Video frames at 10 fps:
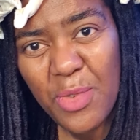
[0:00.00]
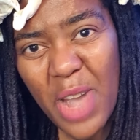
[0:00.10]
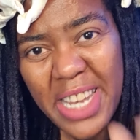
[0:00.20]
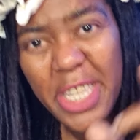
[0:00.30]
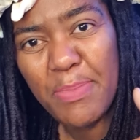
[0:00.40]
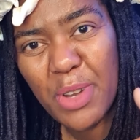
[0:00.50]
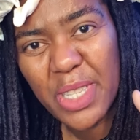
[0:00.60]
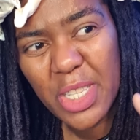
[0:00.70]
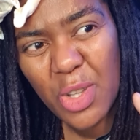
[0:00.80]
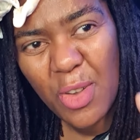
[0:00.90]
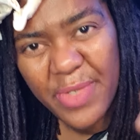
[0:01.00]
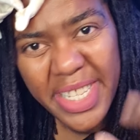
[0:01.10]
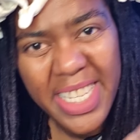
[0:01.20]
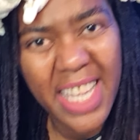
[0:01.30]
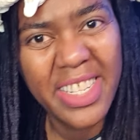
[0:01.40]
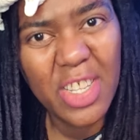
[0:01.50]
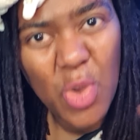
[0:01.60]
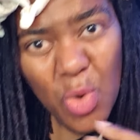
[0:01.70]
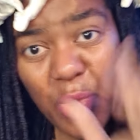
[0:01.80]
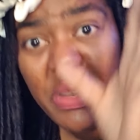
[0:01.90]
while in the process of discarding
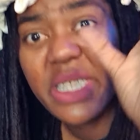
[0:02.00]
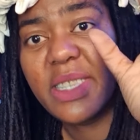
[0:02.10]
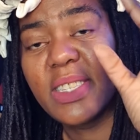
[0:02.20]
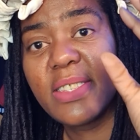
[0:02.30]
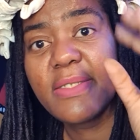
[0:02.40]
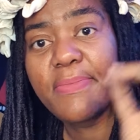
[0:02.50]
your own mess.